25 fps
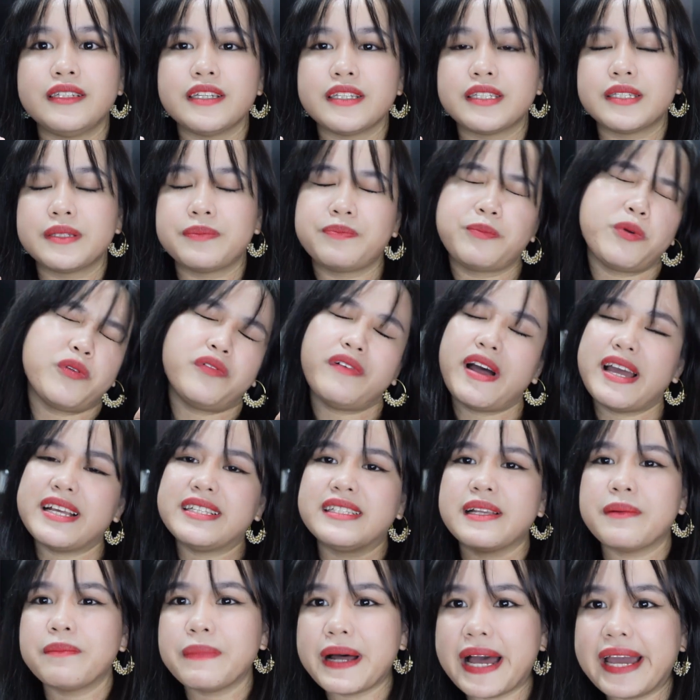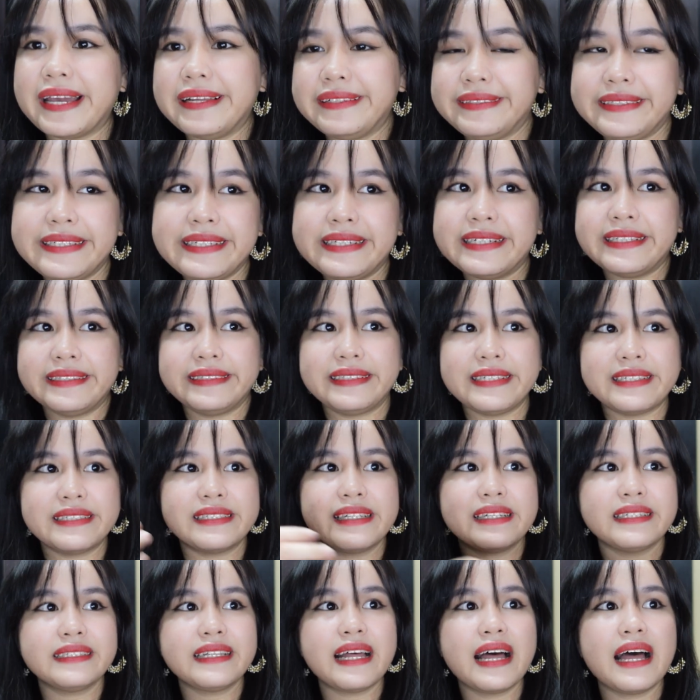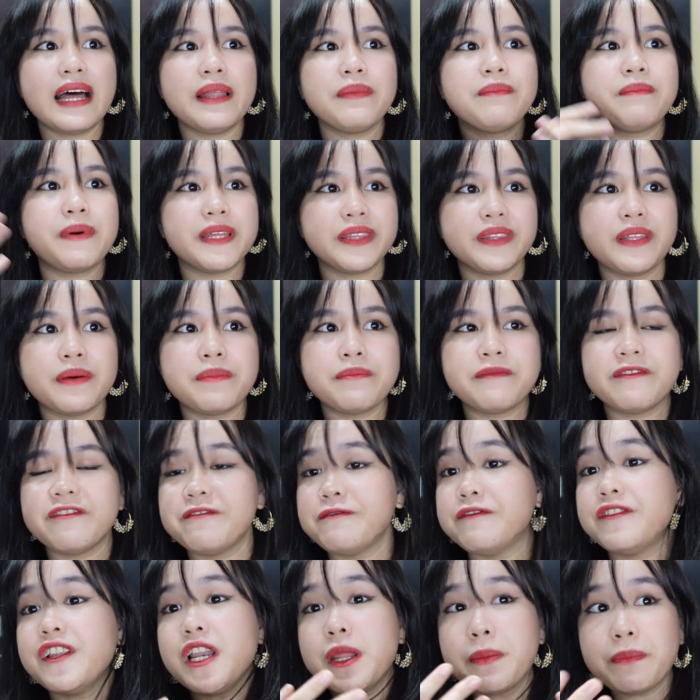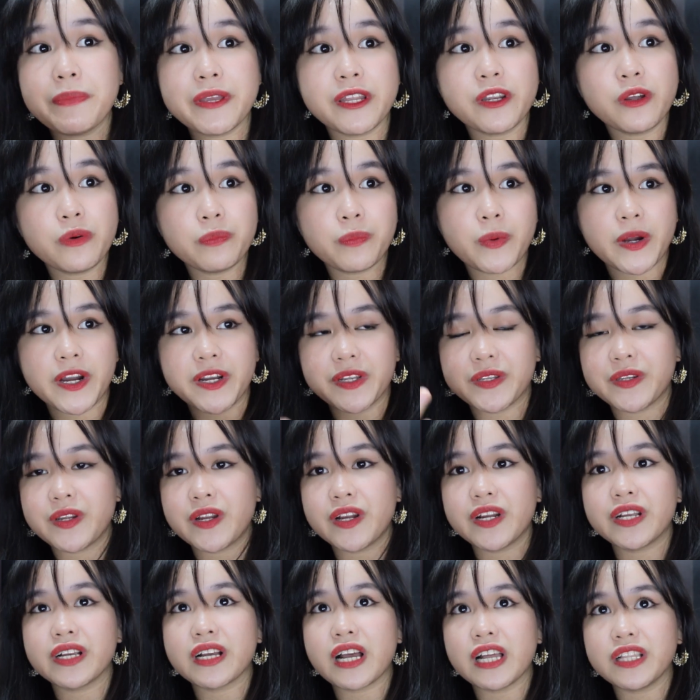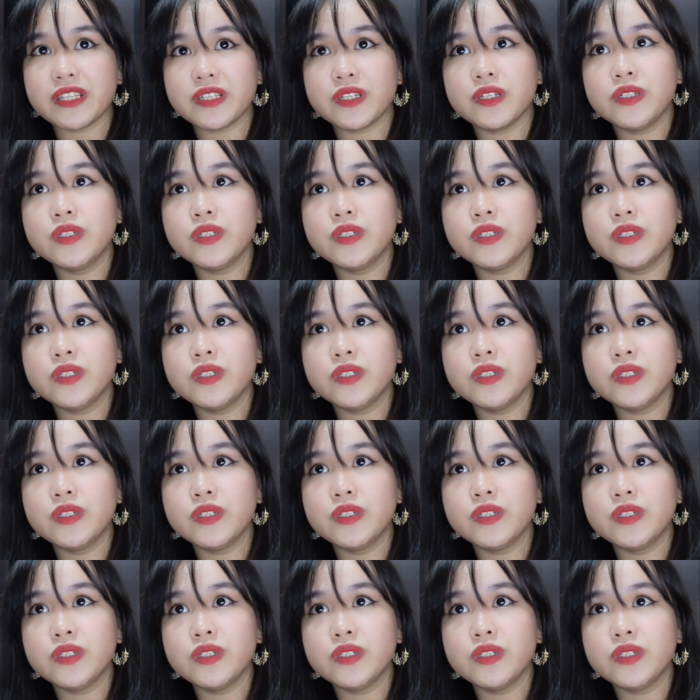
just provide some ID and things like that. But the Filipino partner can't